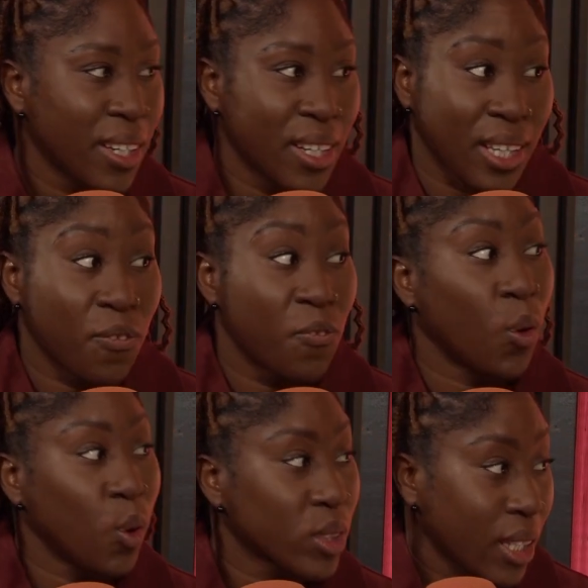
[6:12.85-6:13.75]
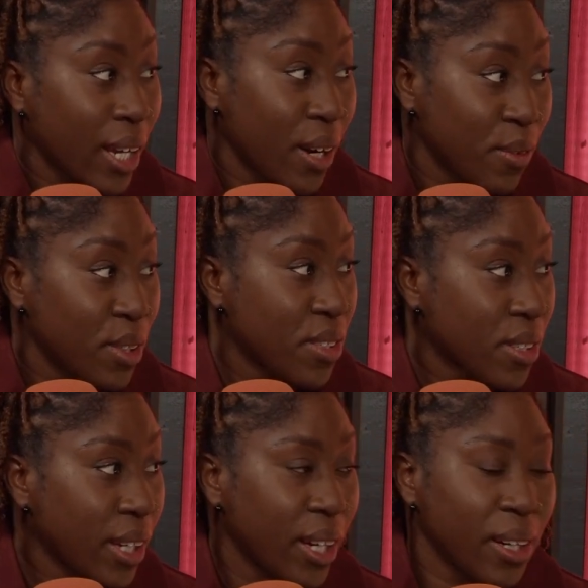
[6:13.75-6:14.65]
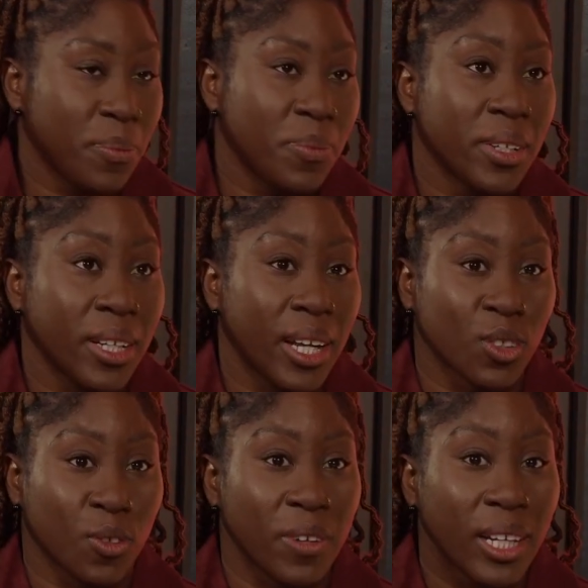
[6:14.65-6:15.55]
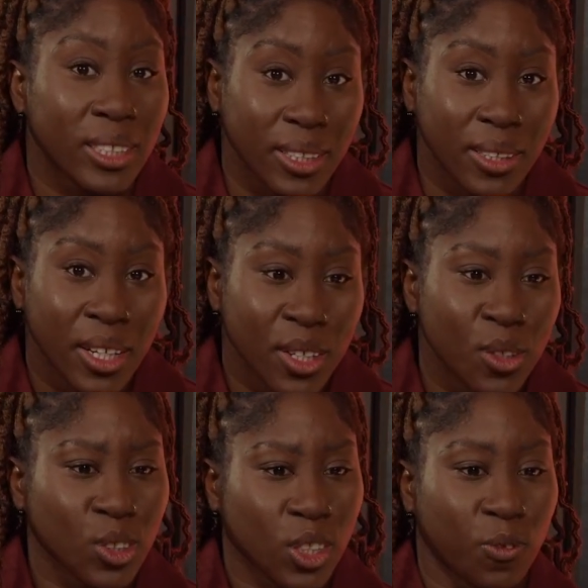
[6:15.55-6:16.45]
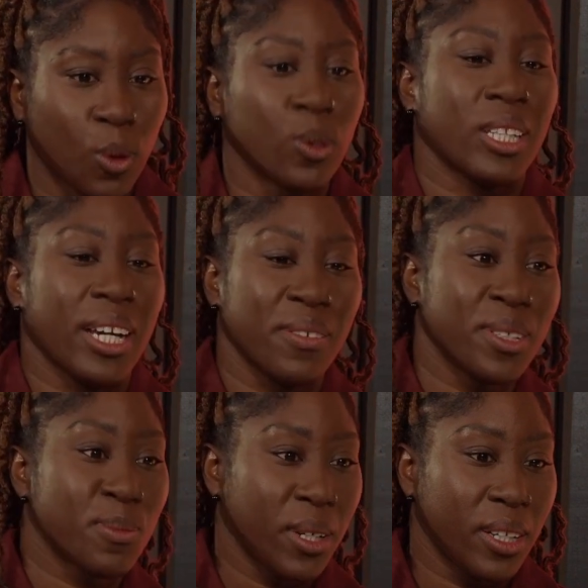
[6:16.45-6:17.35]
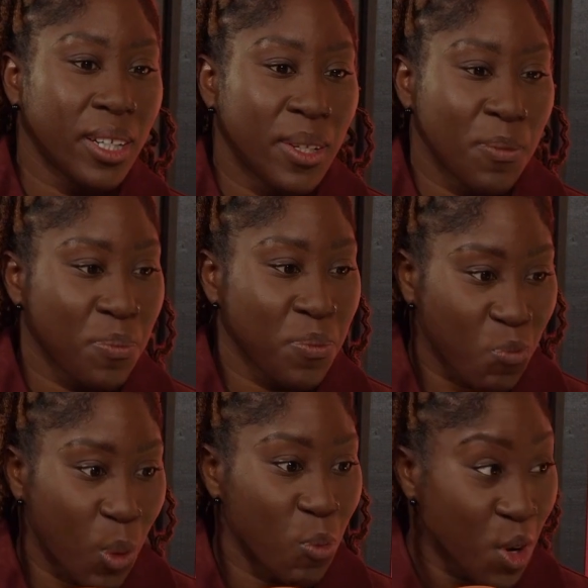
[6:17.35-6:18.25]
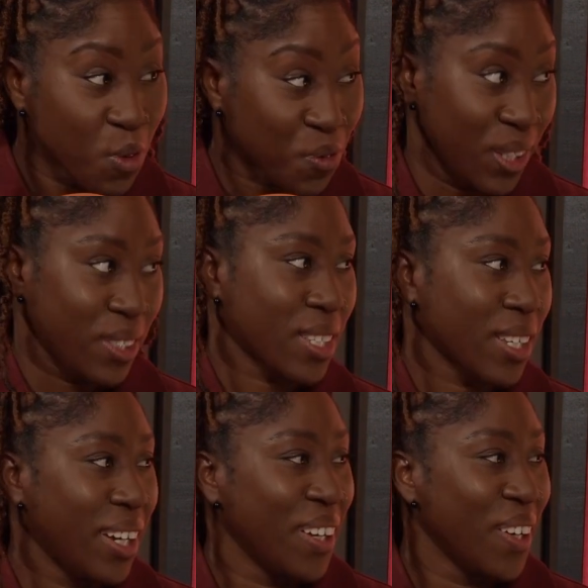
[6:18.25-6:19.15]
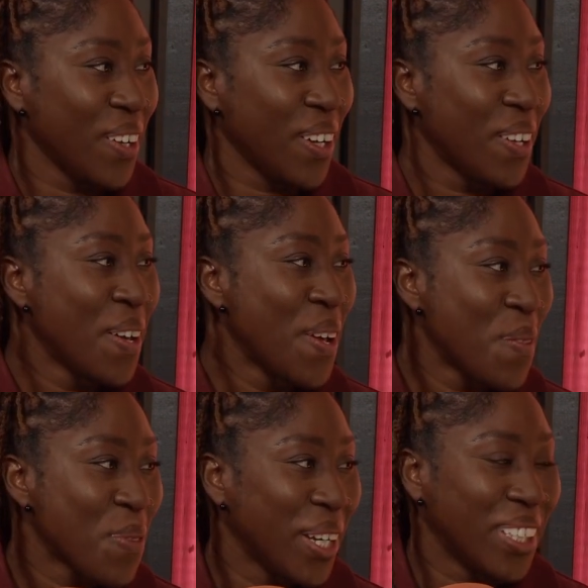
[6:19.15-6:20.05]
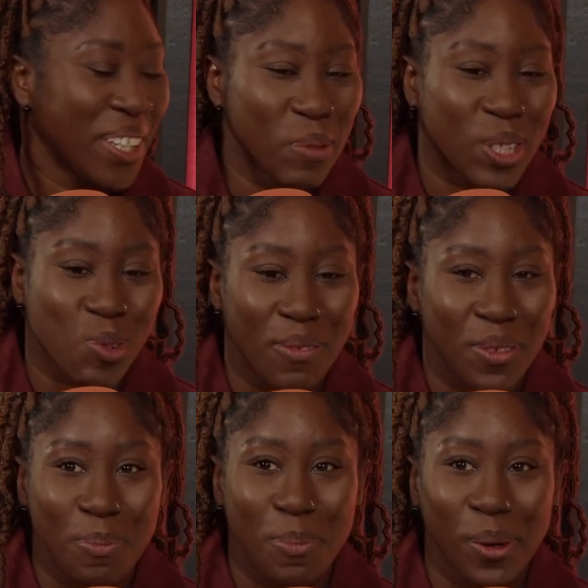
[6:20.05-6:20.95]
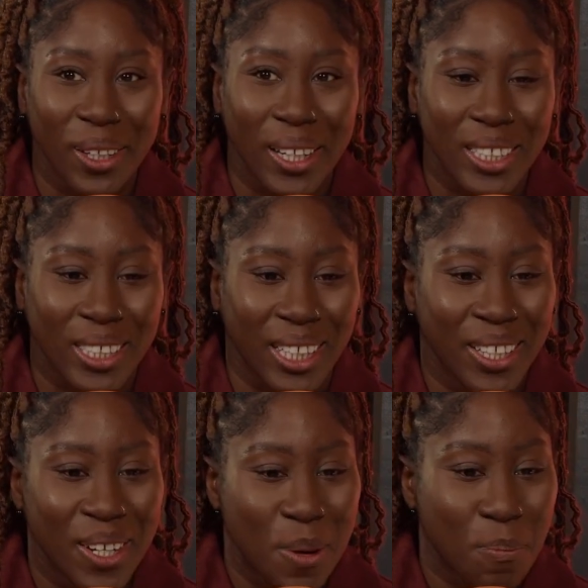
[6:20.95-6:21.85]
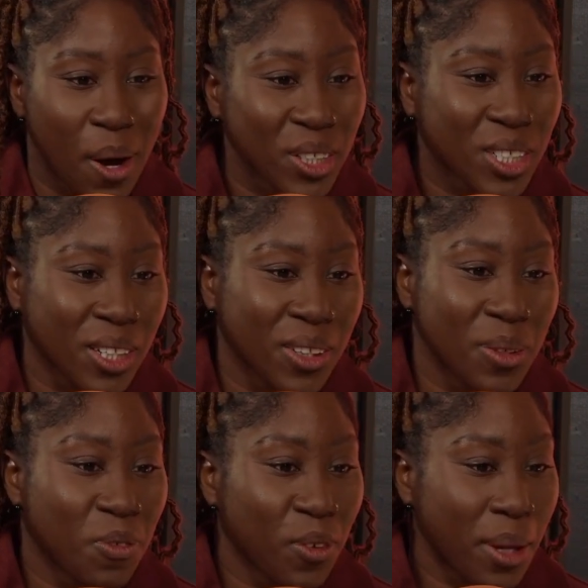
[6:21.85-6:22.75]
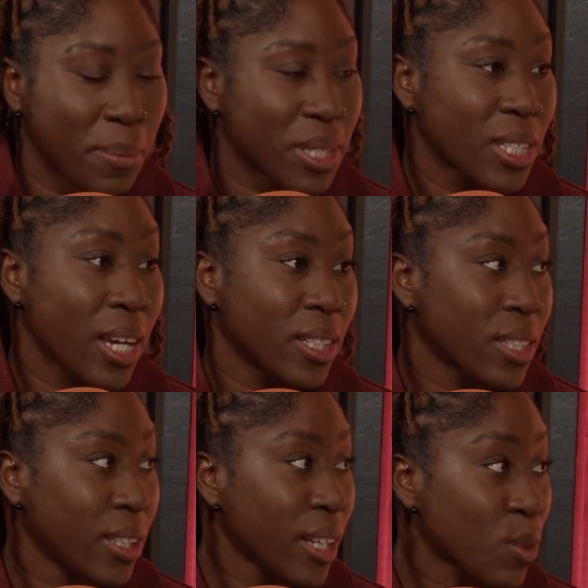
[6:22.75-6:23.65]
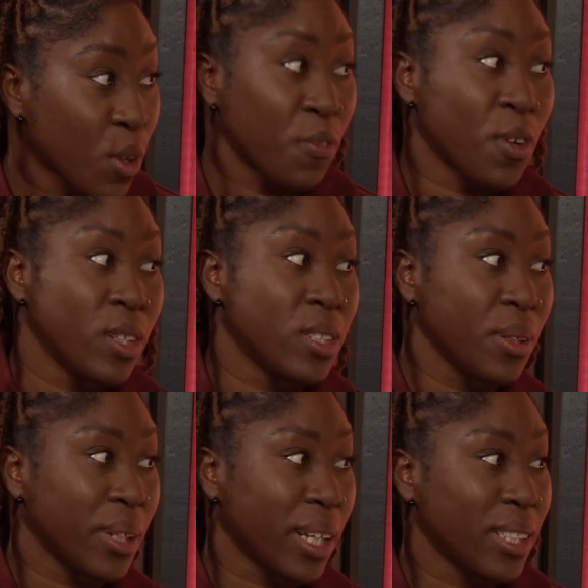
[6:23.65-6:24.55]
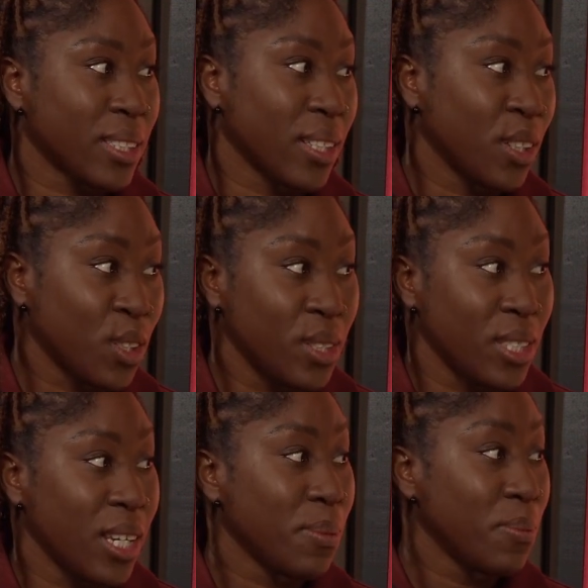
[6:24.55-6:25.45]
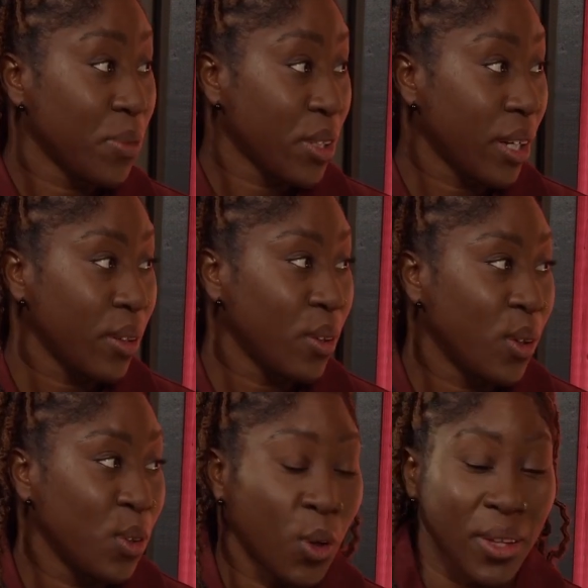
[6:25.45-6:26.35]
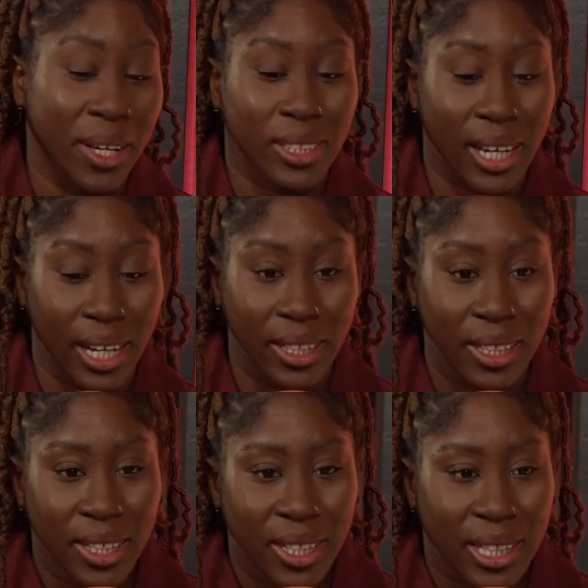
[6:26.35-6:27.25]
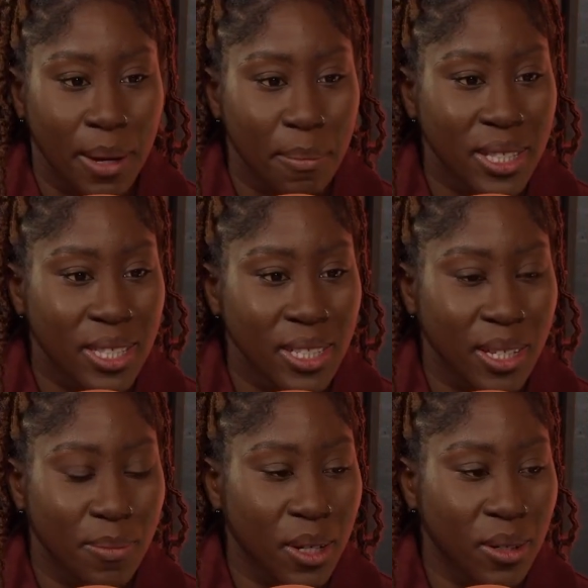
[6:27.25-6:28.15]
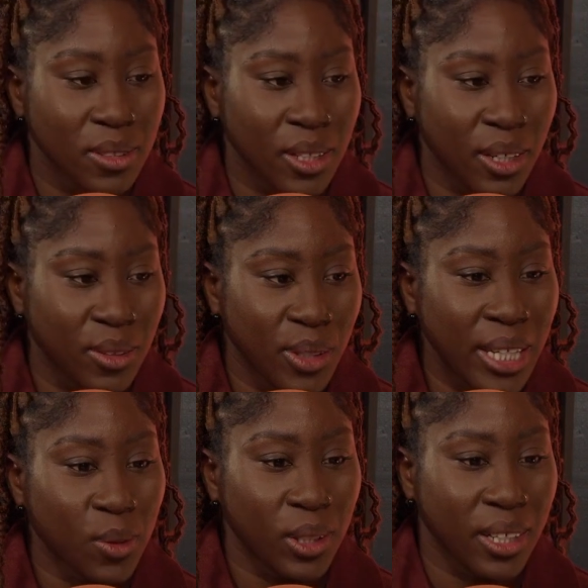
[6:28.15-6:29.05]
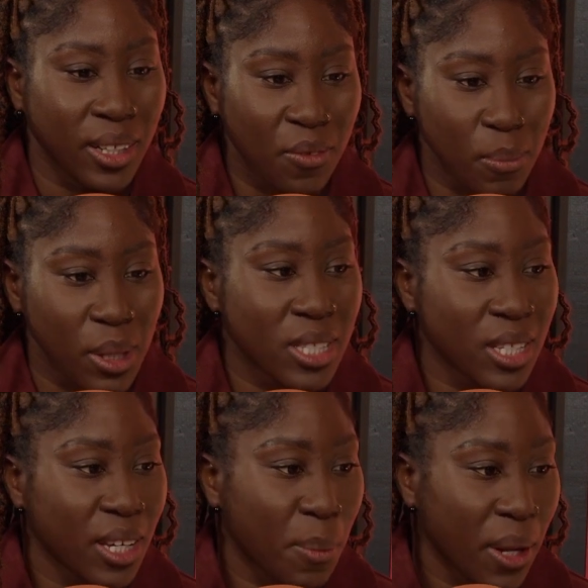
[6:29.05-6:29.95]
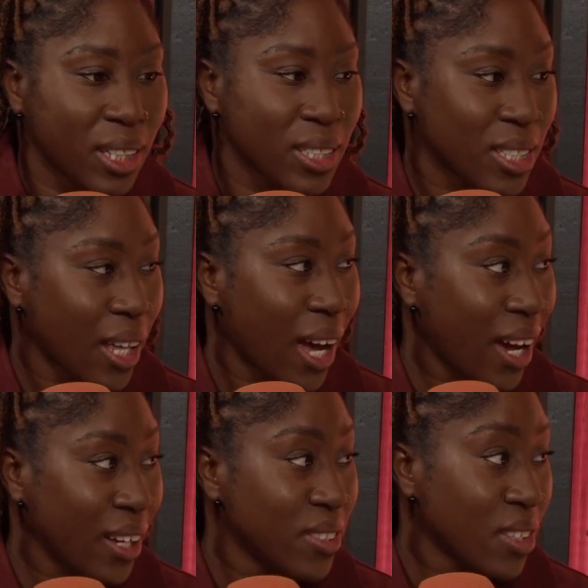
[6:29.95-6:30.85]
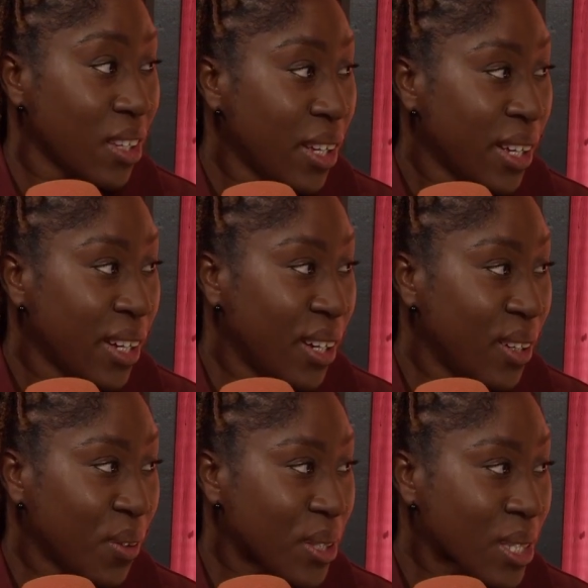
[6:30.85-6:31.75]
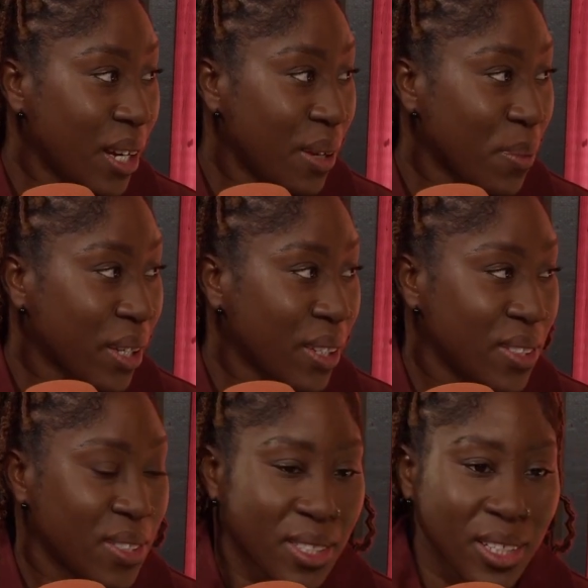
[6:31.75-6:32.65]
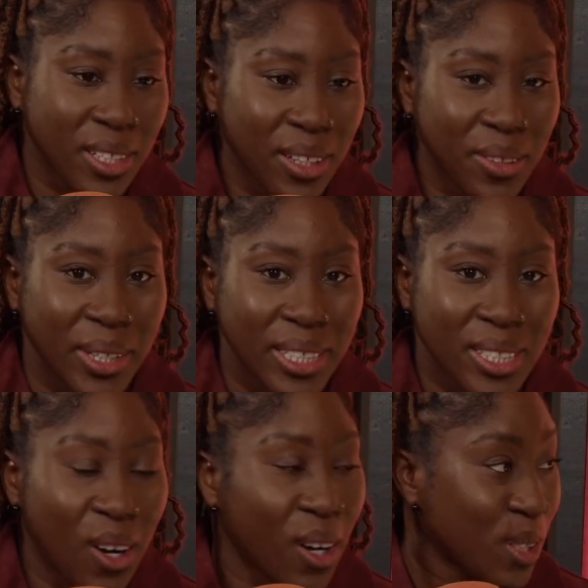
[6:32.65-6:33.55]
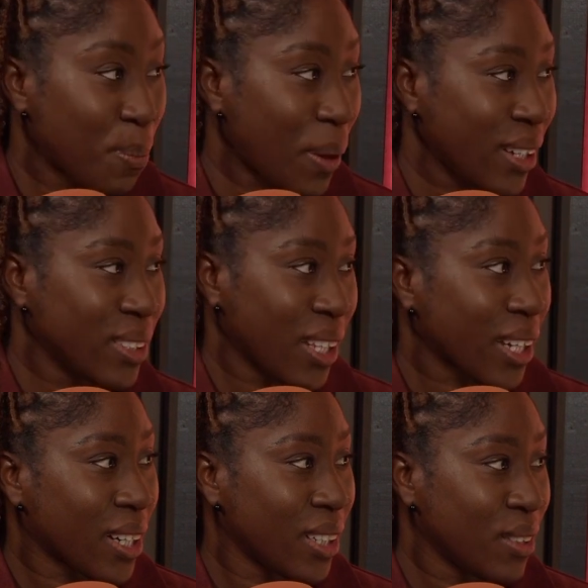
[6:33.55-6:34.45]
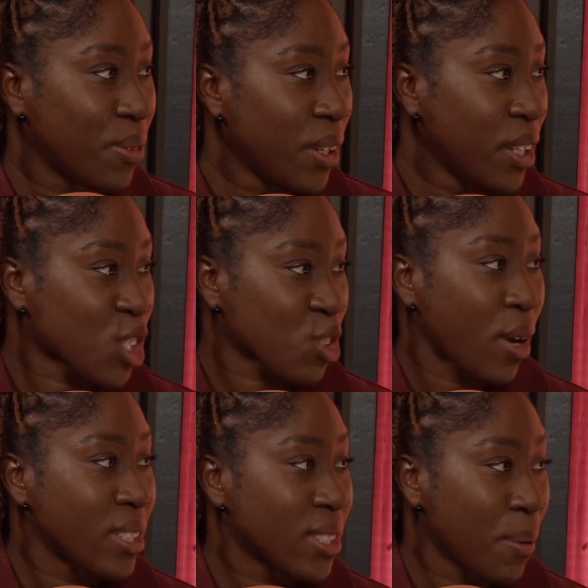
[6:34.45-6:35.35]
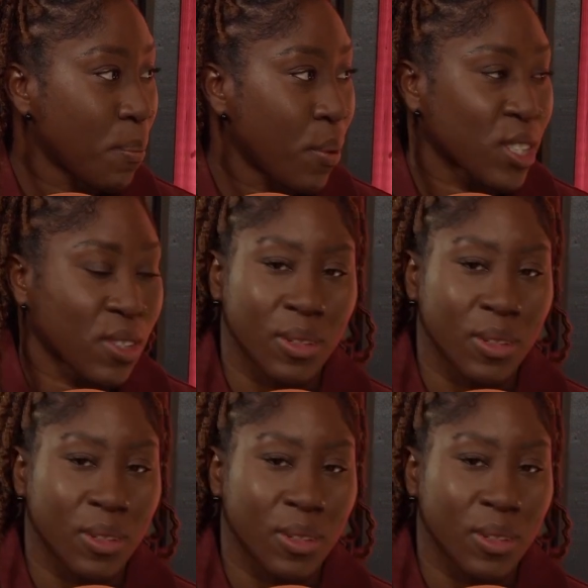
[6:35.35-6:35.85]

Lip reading: They forced the errors, in actual fact, and not just forced the errors, but were ruthless in retrieving the ball and actually punishing them for their mistakes. And that's what you've got to do against a good team, you know, on their day, like Man City. But, you know, equally, I think Man City played into their hands a lot of the time because, you know, it's hard to play under that kind of stress and pressure.